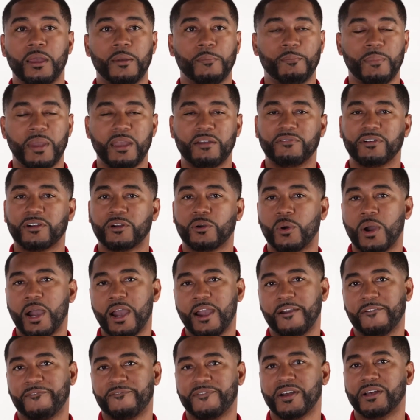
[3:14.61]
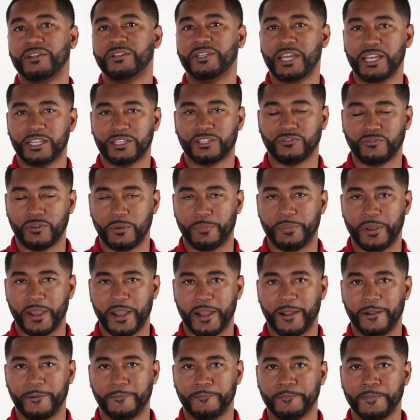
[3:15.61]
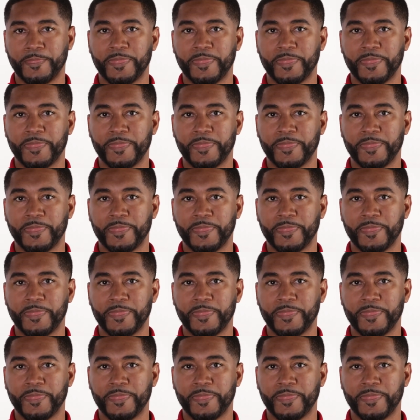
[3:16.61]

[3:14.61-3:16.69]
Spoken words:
may require foundation repair.